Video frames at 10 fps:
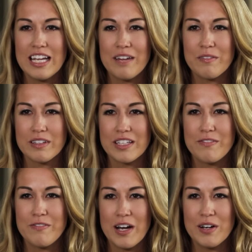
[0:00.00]
day, I really
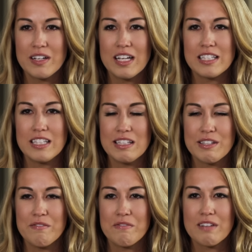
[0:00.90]
felt a
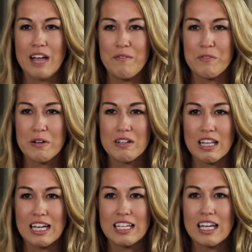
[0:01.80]
sense of comfort,
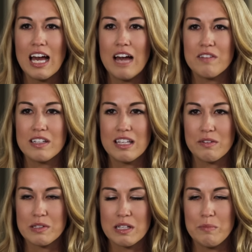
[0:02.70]
like
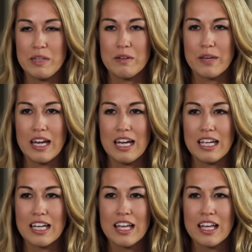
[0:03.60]
everything was gonna be okay.